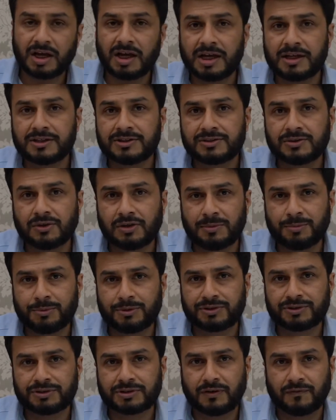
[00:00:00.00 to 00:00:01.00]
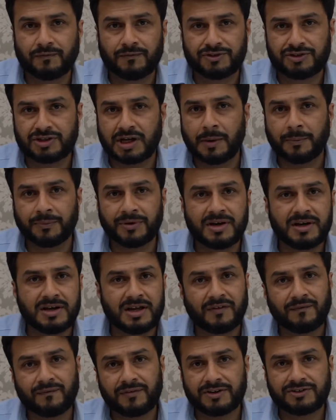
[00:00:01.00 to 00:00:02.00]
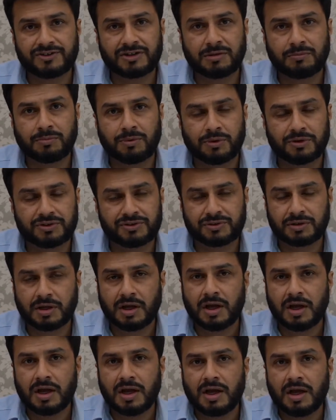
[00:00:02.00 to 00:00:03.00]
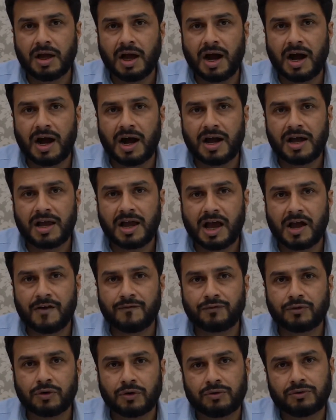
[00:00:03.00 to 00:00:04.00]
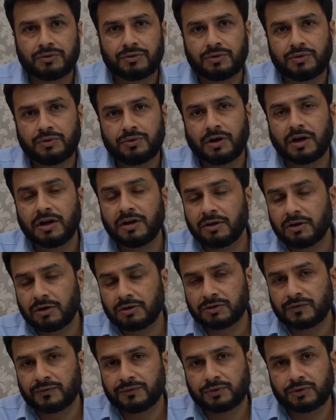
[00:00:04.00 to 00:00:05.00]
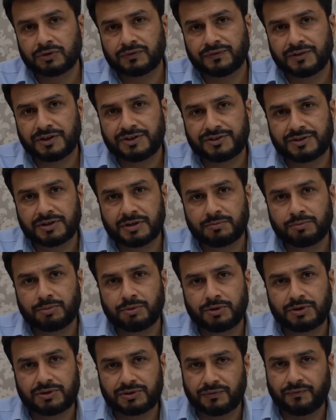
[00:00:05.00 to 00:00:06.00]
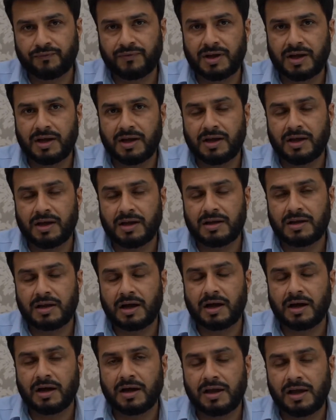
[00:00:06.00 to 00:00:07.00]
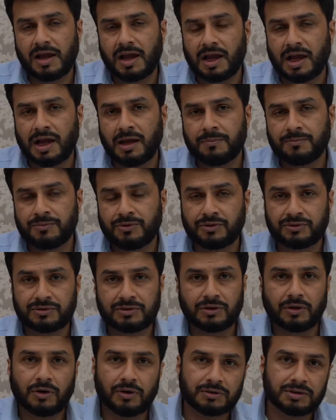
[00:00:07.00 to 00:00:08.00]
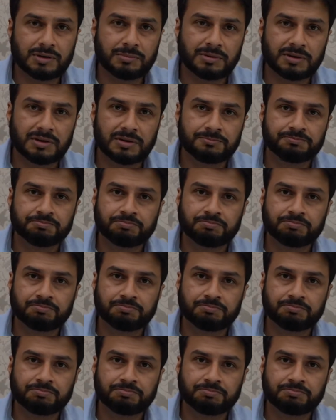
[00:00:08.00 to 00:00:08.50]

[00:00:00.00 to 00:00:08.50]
Storybooks, which I'm reading, fiction books, I have gone through a lot of those fiction books when I am using Audible.